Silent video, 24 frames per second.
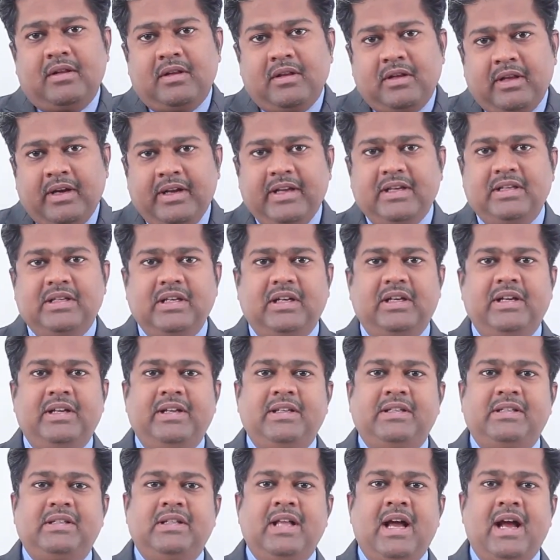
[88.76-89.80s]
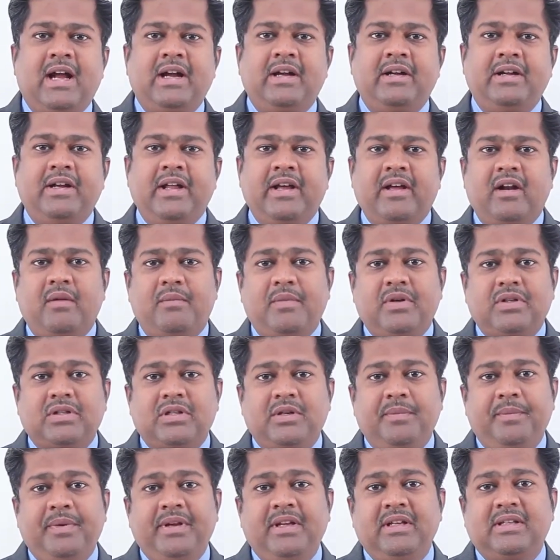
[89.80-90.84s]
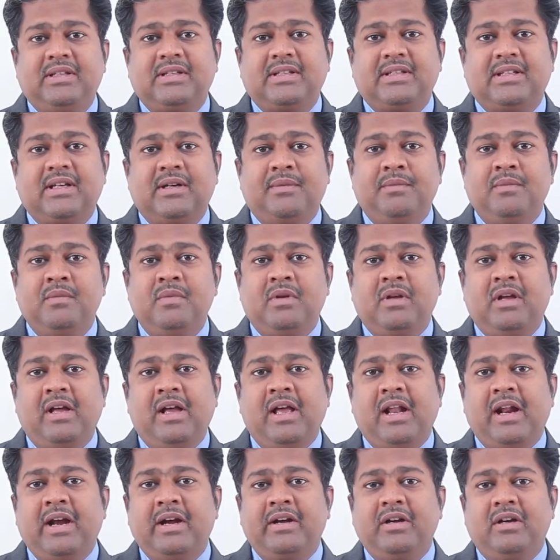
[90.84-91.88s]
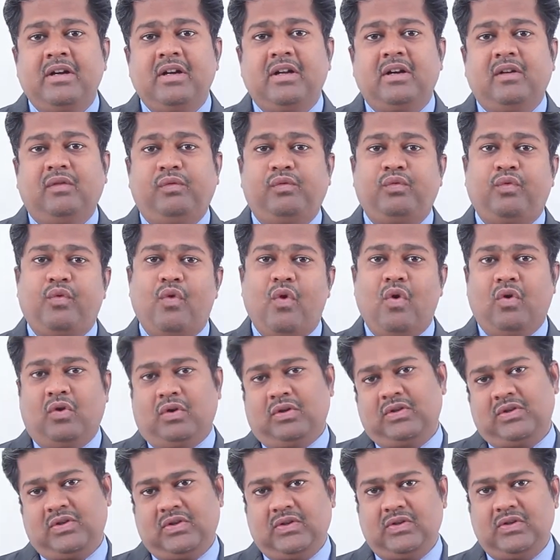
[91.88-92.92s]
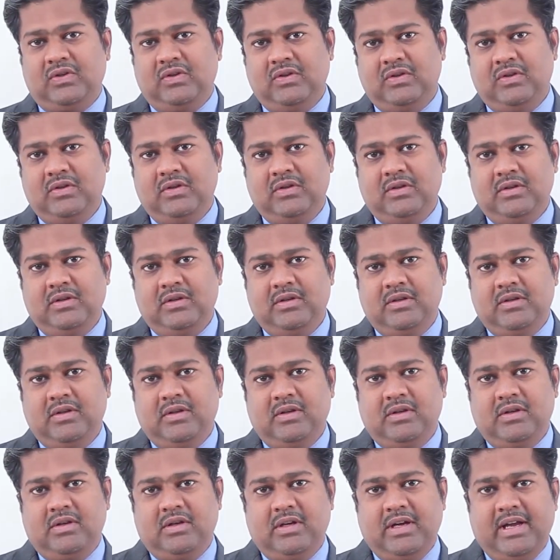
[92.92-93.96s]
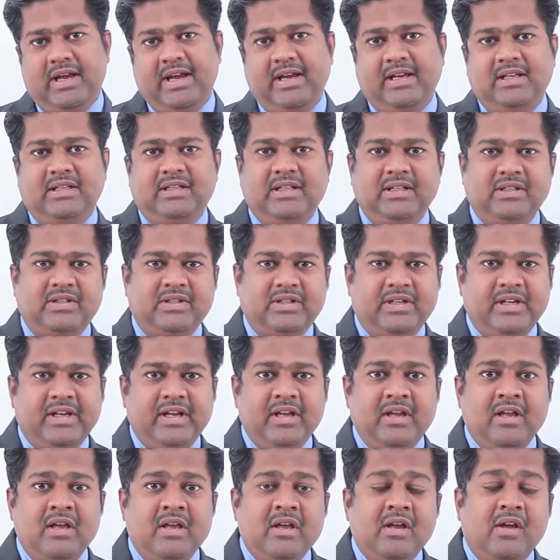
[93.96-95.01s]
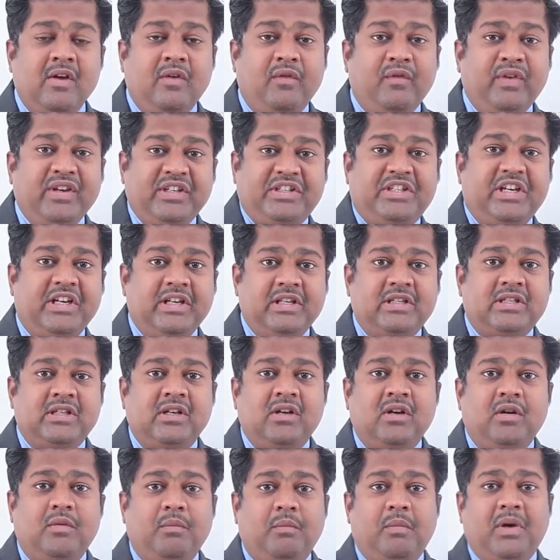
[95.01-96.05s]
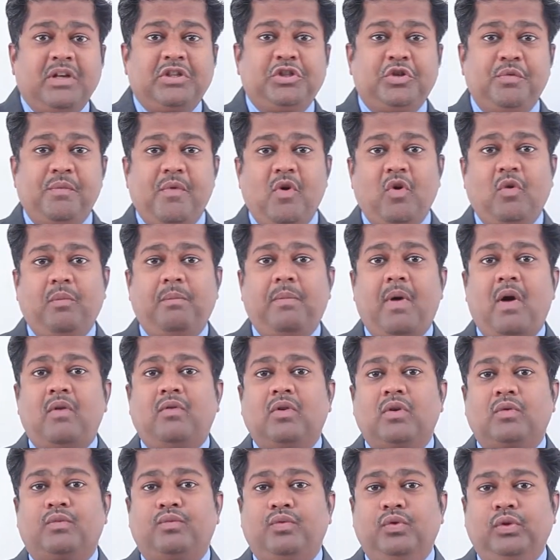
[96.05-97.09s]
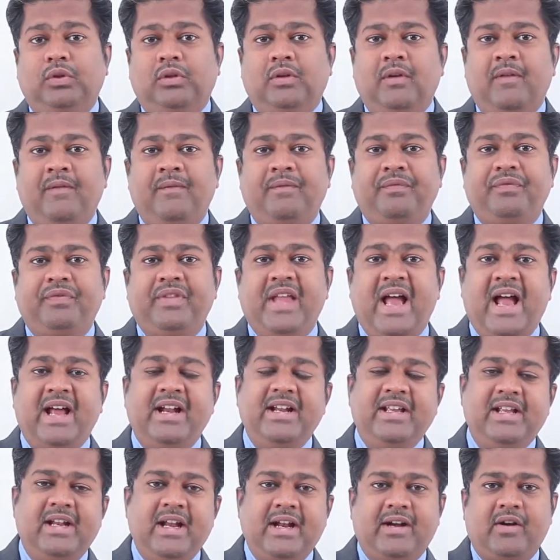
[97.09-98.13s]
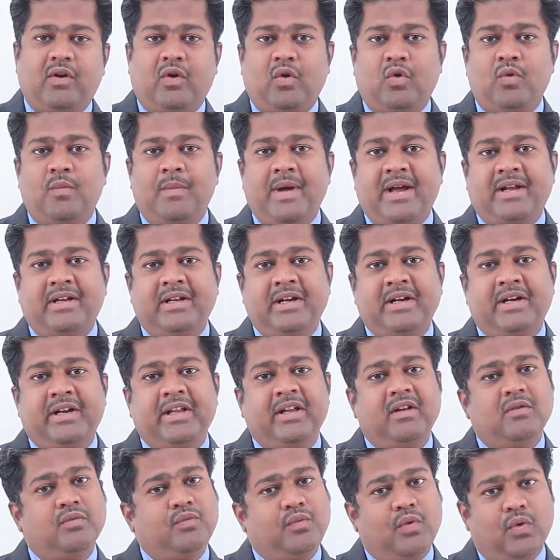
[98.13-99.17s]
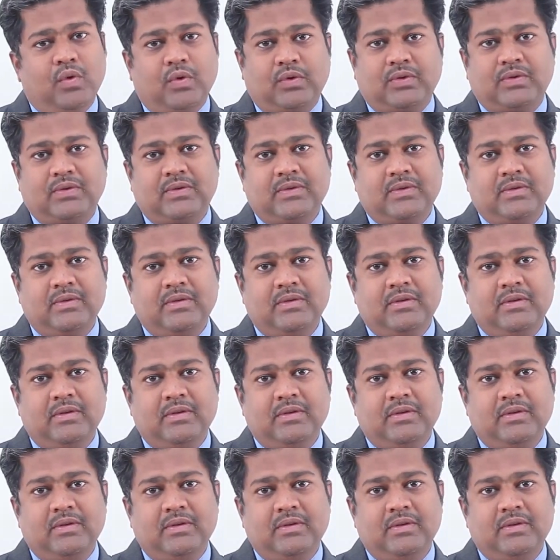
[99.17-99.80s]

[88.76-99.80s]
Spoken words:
Reason is that there must be some greater force existing, which is much more powerful than electromagnetic force.